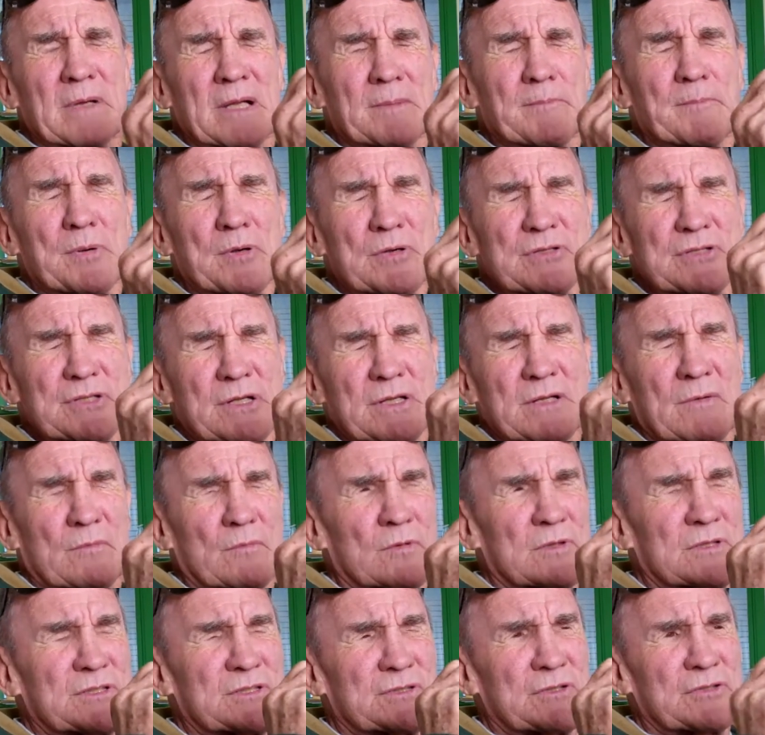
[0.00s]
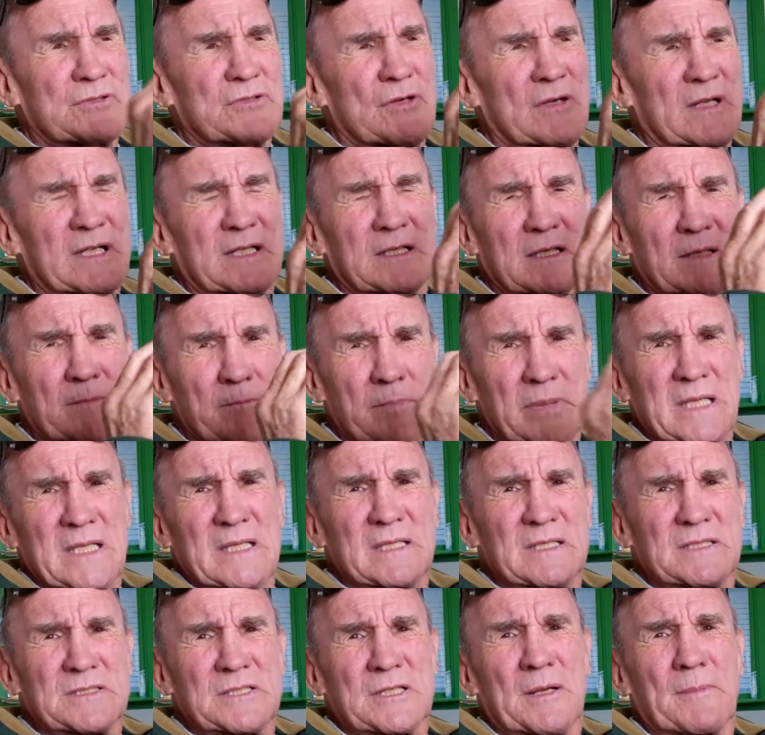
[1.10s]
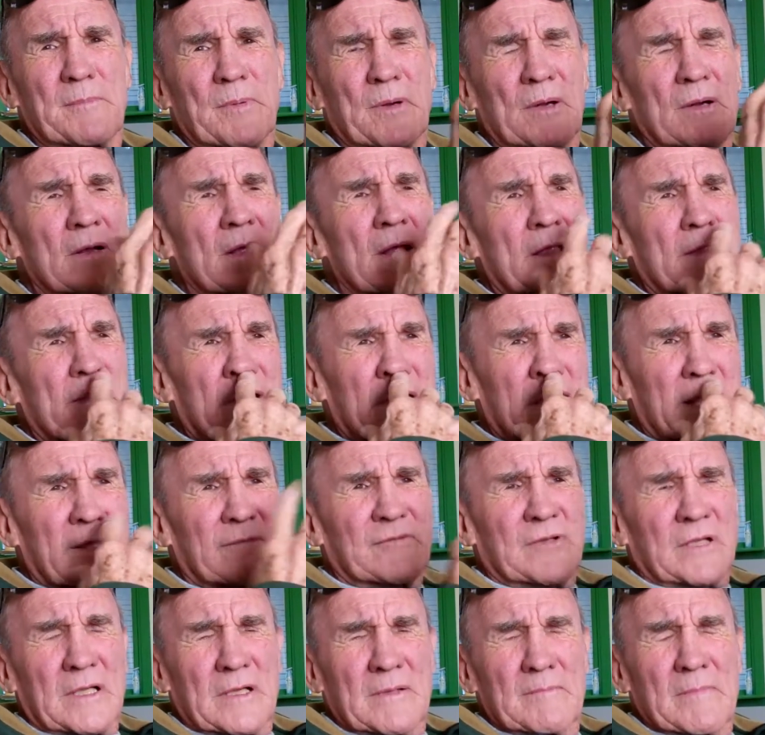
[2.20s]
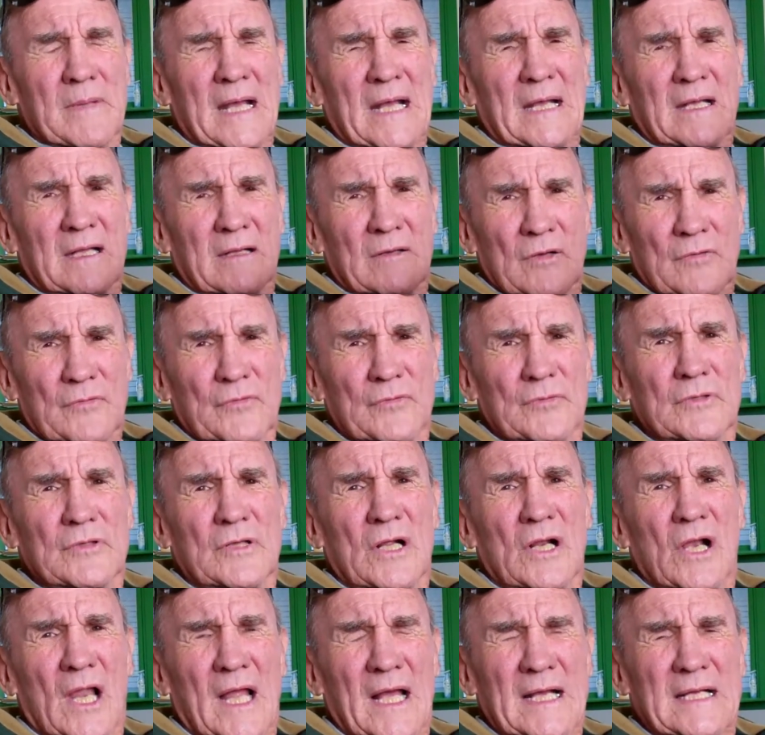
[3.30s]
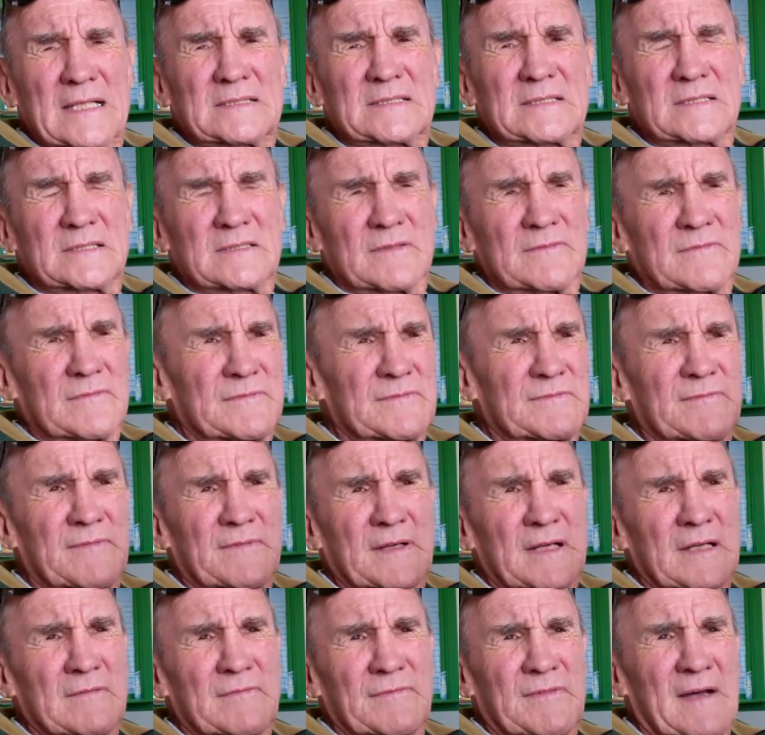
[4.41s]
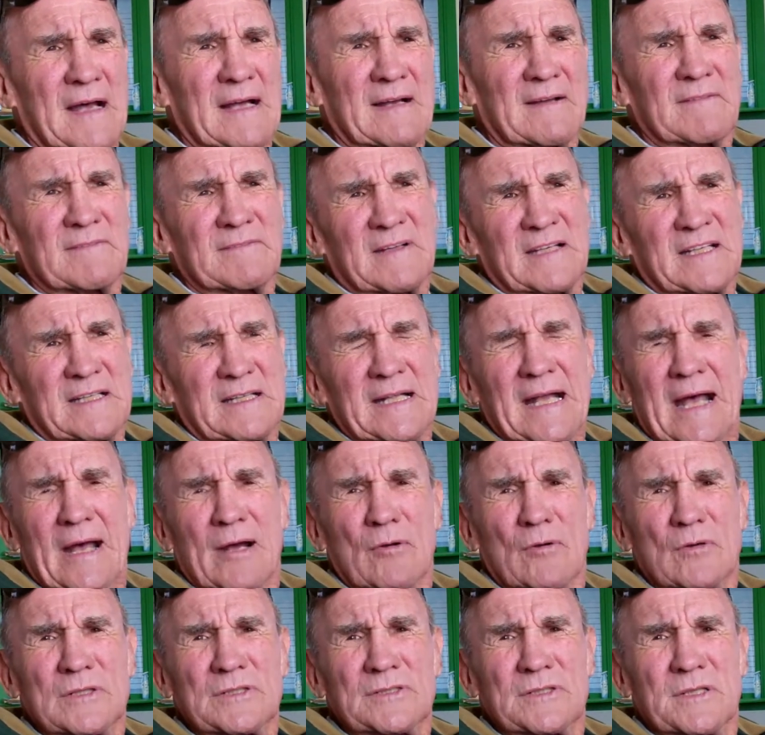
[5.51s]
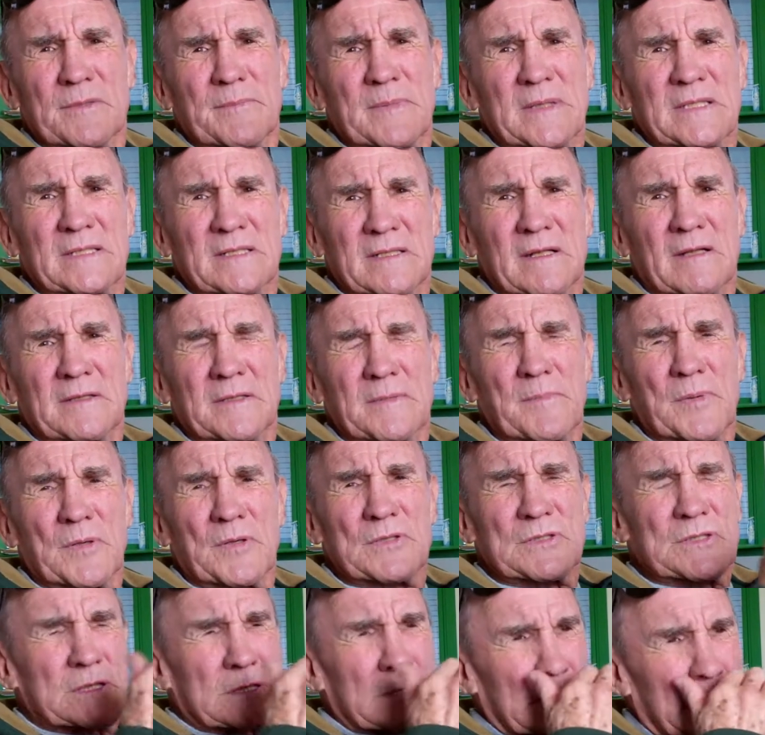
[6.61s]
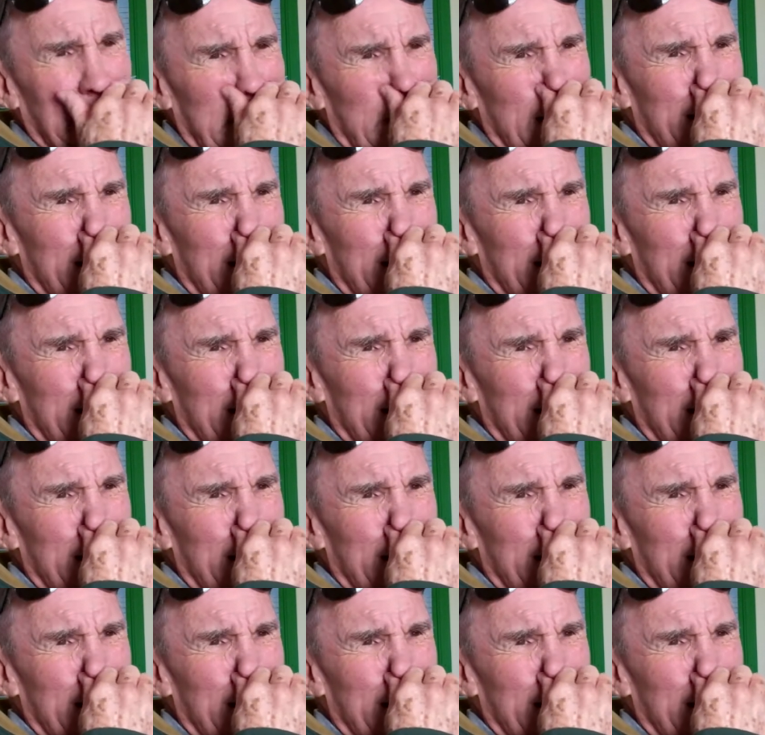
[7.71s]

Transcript: But a person that wants to train to be a jumper, they have to come back and go through a class of 5-8 hours, depending on the person,